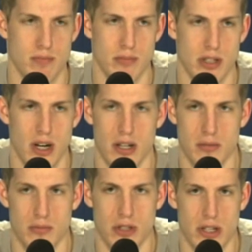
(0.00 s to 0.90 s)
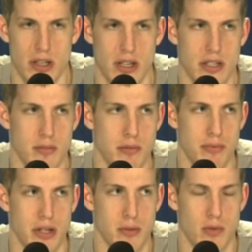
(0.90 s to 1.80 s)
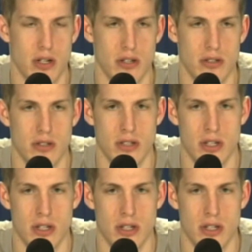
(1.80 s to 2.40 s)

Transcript: McCollum really led them and played well.